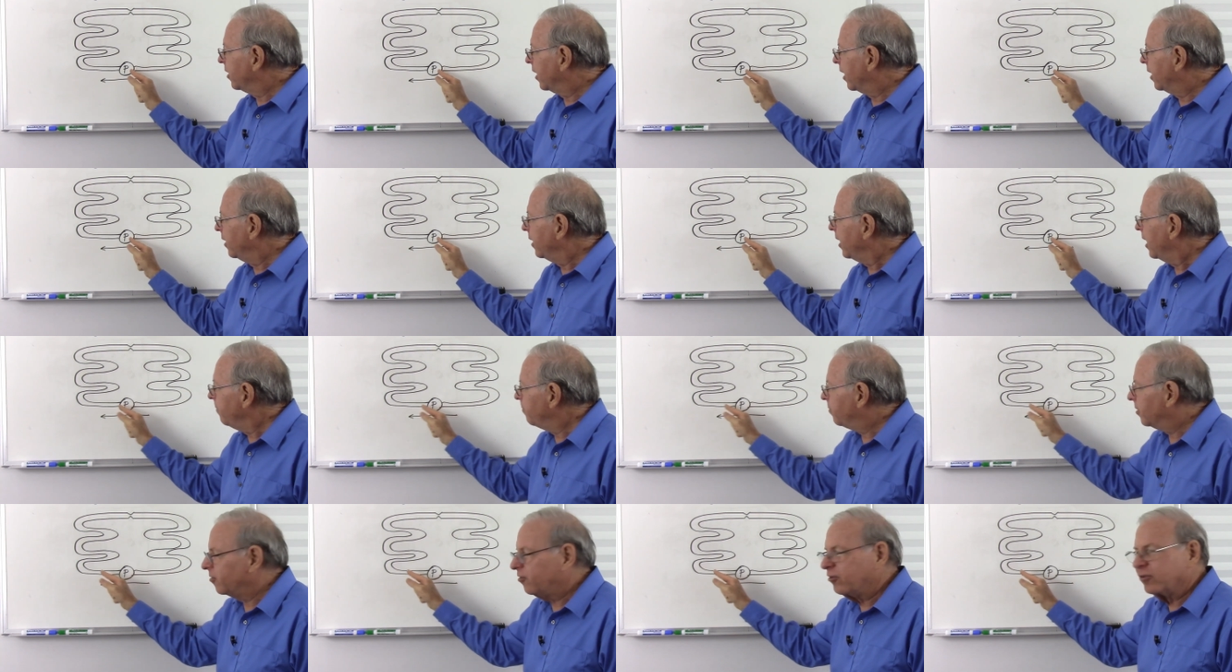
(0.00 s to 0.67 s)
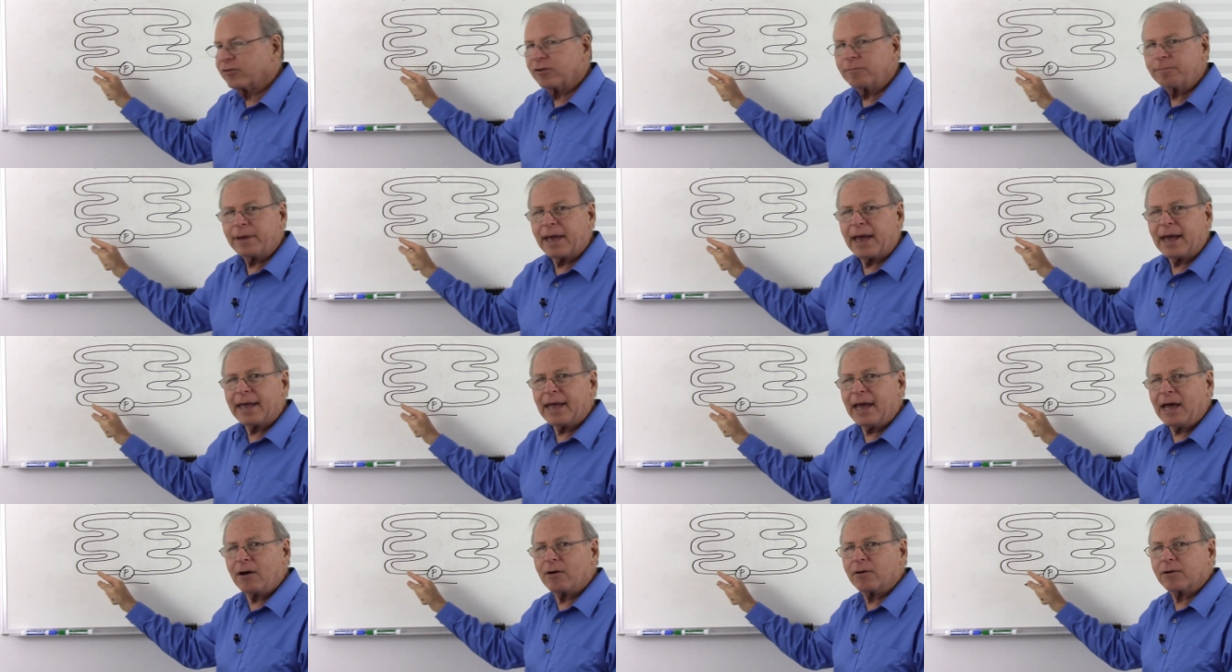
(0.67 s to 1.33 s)
it in and pushes it
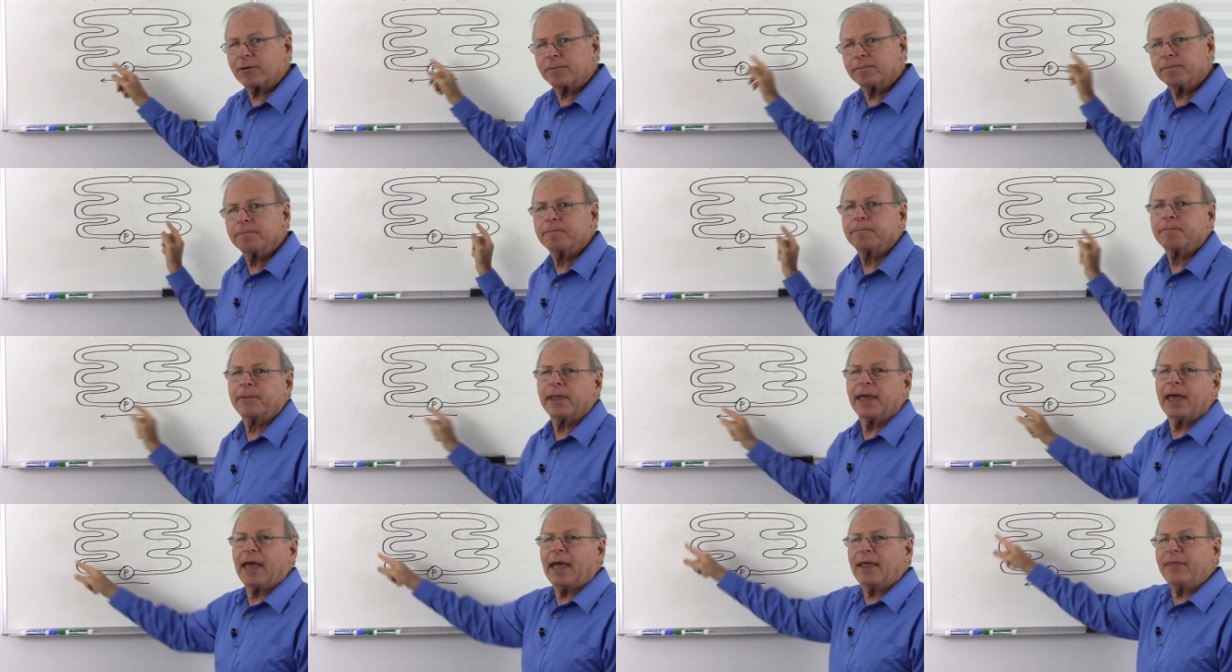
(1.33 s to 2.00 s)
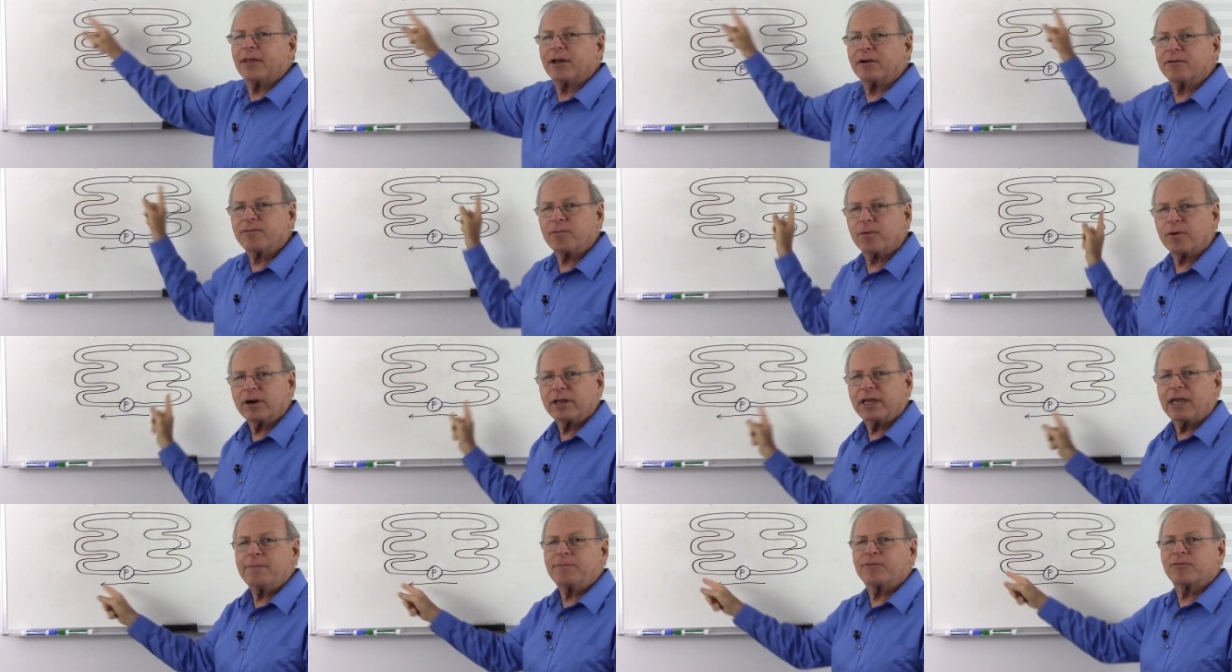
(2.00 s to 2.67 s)
back out. And
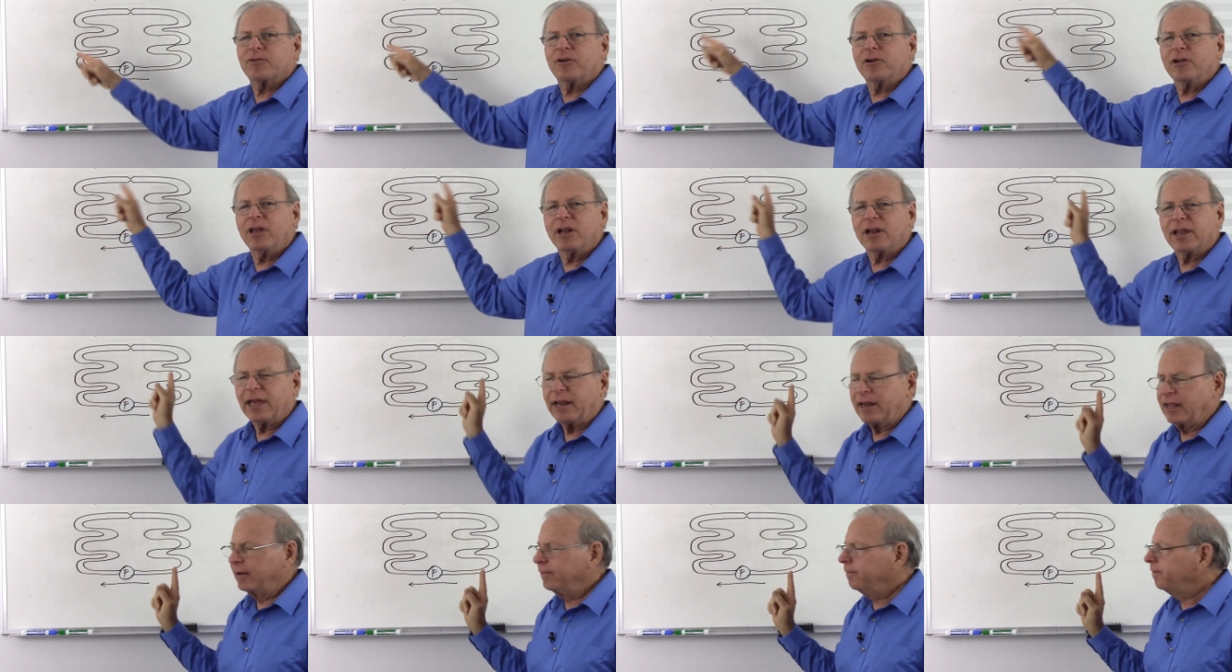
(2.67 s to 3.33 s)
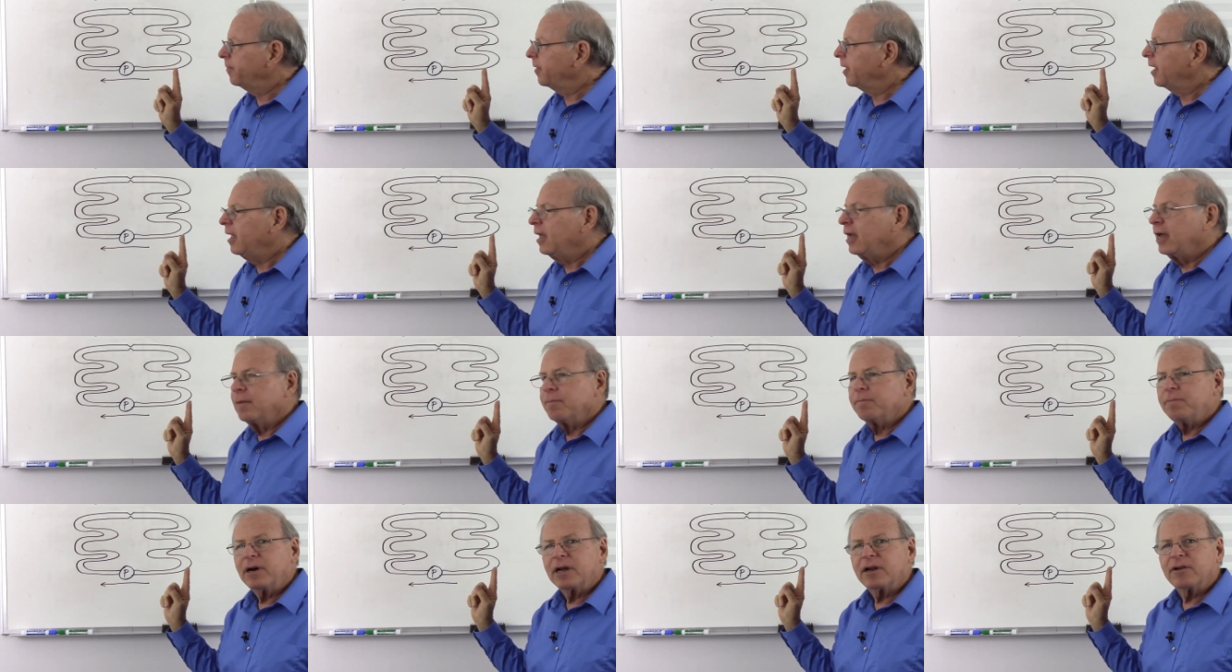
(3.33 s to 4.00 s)
therefore, it keeps circulating.
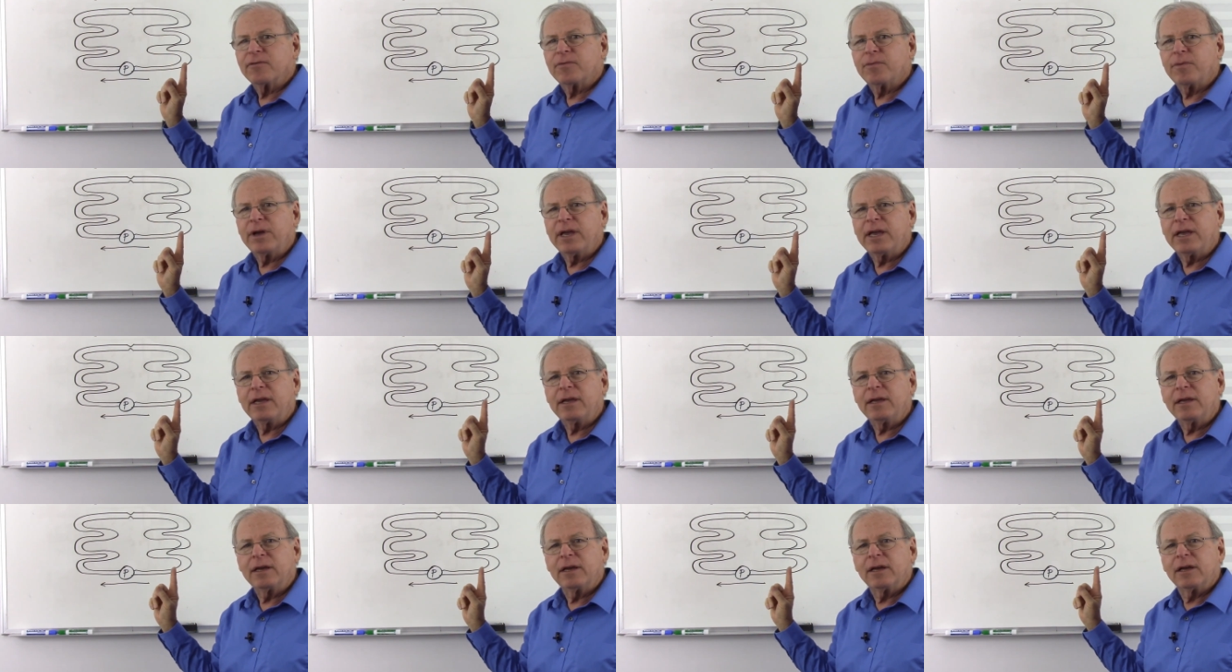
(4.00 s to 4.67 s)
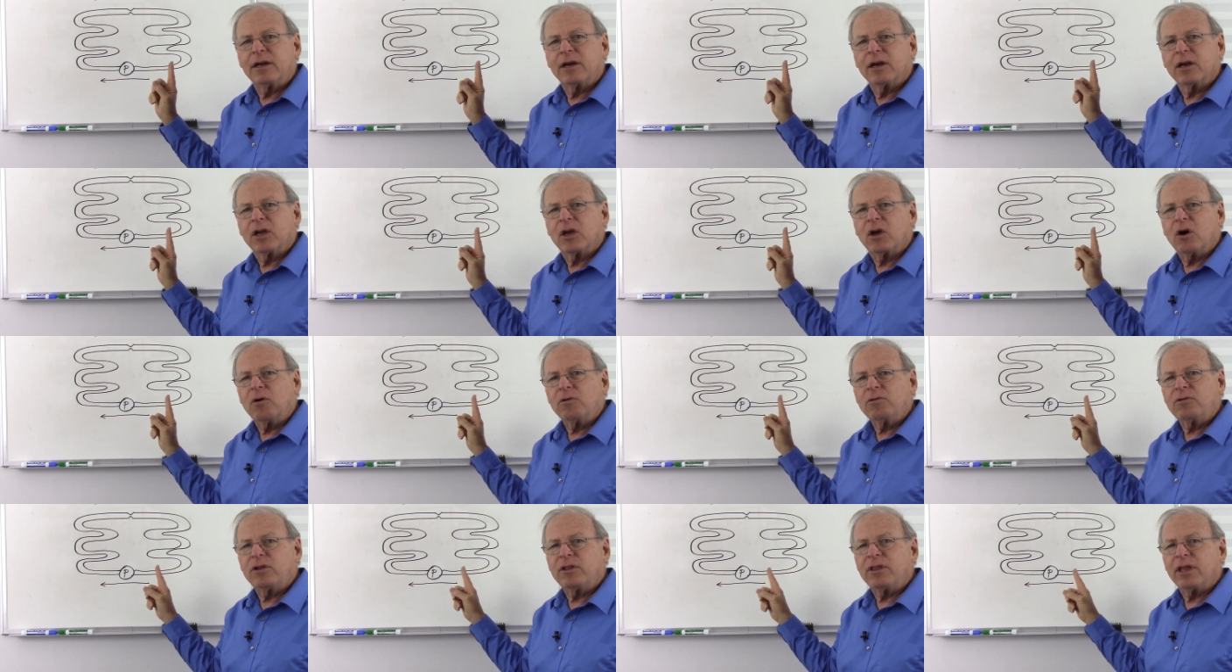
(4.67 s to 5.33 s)
But if we
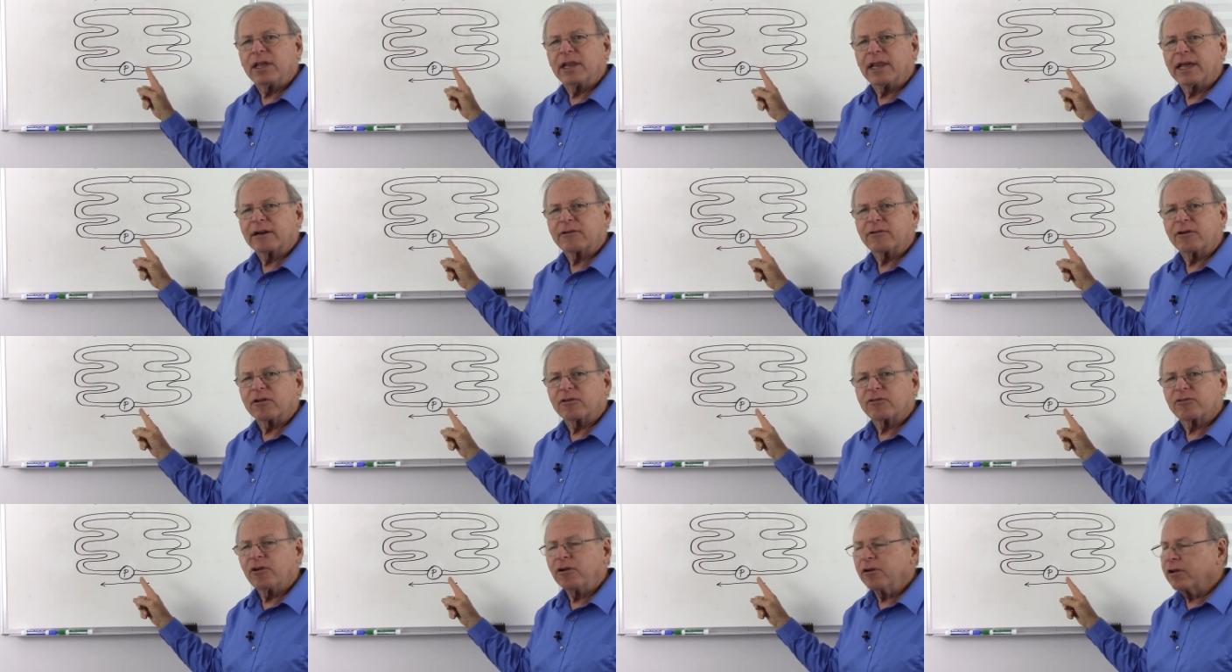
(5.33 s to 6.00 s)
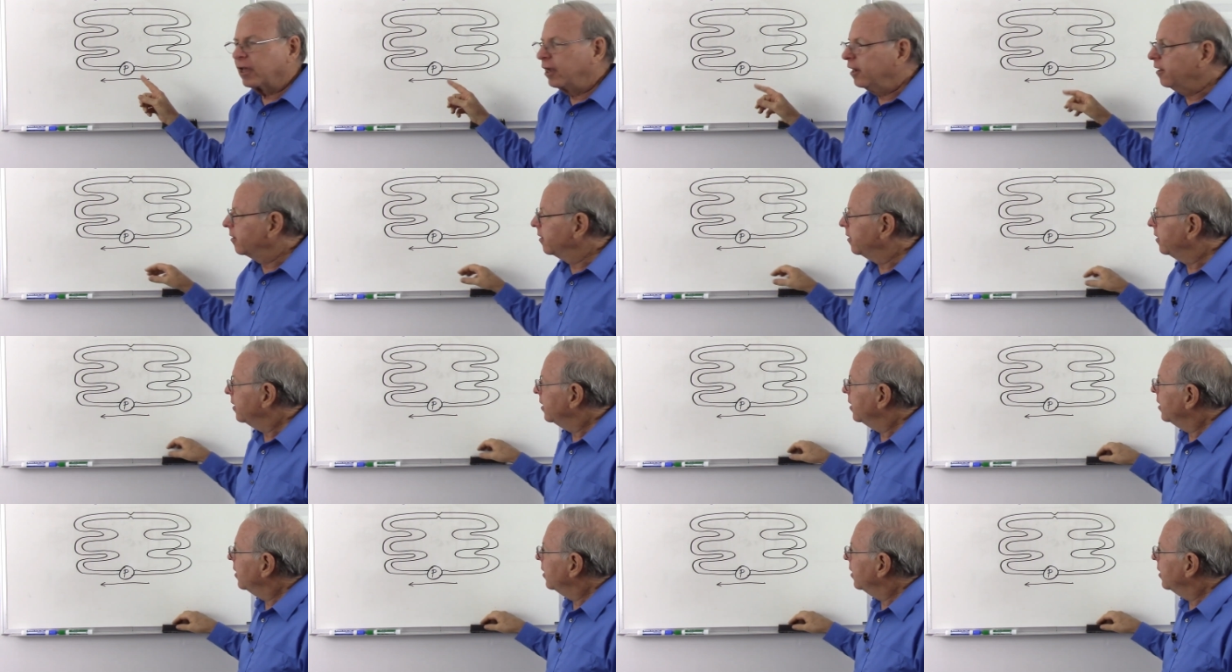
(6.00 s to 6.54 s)
go to the electric circuit,